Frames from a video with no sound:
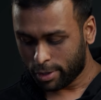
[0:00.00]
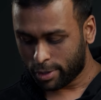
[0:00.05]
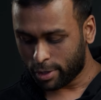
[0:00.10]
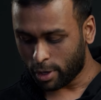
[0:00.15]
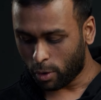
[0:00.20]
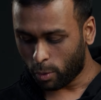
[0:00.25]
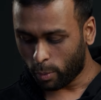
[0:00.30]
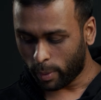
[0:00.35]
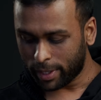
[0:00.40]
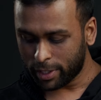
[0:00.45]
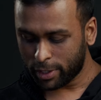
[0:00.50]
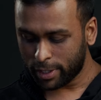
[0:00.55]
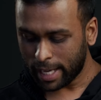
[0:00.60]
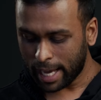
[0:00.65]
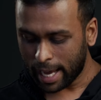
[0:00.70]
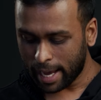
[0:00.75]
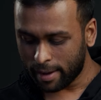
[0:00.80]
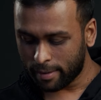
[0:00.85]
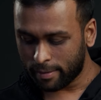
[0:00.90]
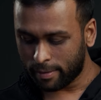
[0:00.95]
So once you
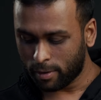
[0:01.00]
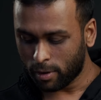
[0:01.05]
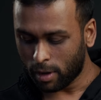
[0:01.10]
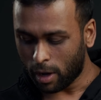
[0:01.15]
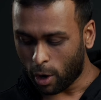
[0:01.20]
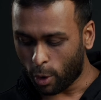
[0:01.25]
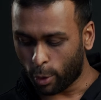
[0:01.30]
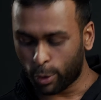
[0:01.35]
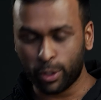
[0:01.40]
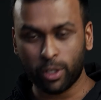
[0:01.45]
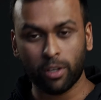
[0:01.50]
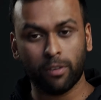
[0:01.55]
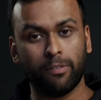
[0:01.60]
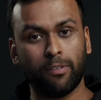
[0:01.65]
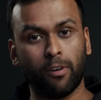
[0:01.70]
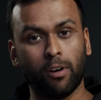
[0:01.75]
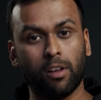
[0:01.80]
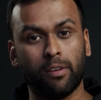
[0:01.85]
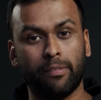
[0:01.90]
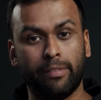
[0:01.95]
have audio
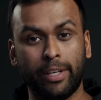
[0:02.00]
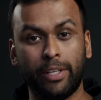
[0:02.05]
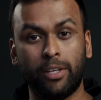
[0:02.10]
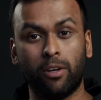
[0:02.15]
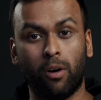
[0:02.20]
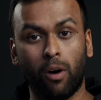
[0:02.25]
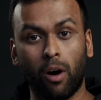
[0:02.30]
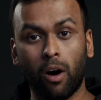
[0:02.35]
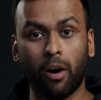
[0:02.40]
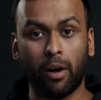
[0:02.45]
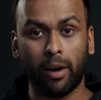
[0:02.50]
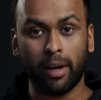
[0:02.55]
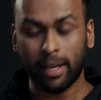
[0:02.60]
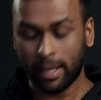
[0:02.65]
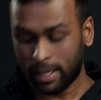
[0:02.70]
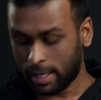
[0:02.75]
follow video on,